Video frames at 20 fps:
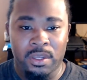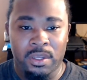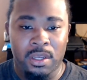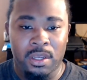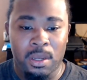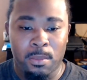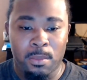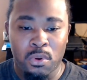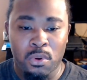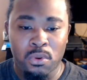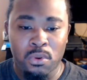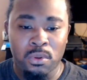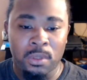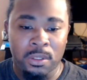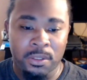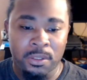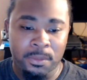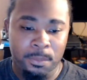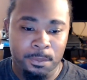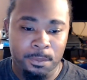
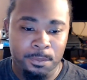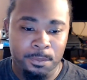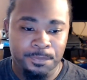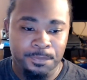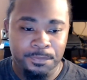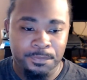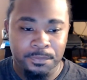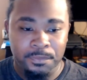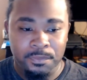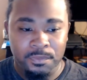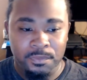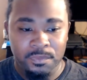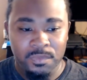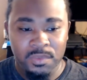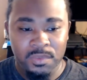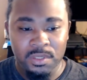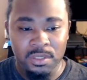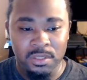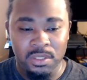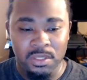cooler.
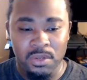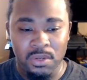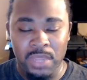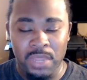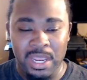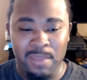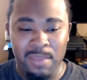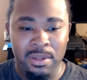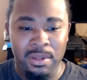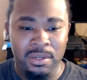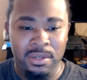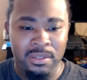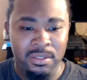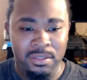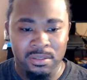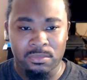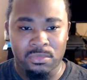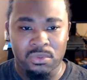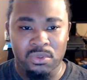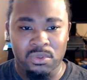So they've
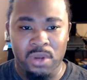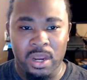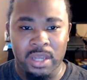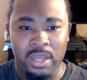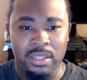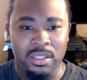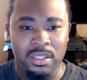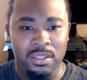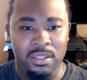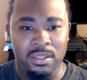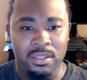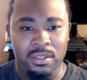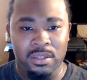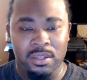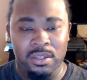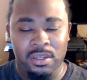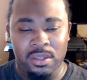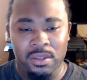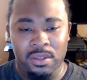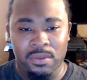been trying to
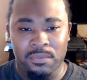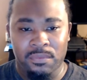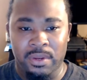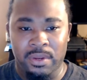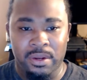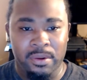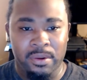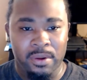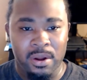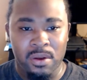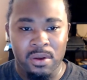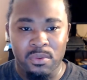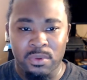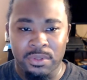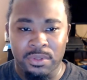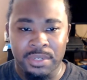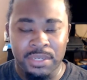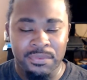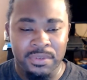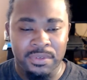figure out
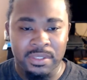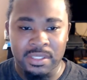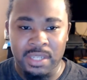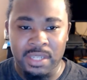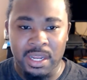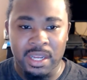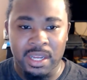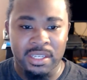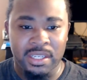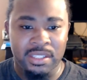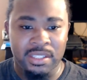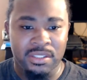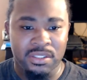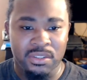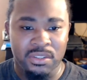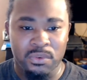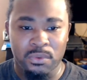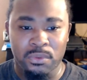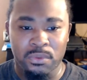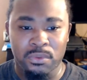with different size
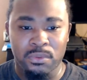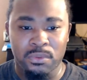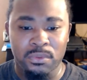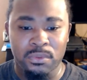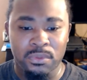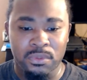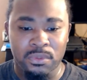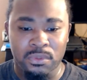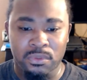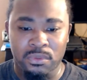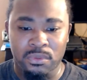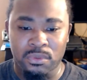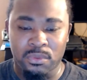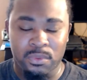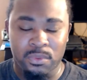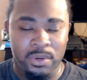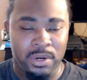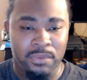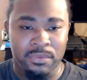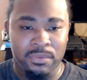screws or
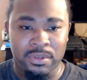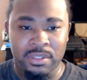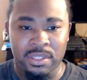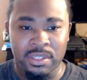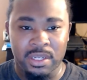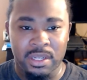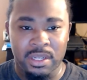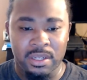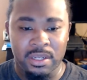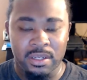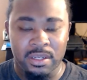whatever to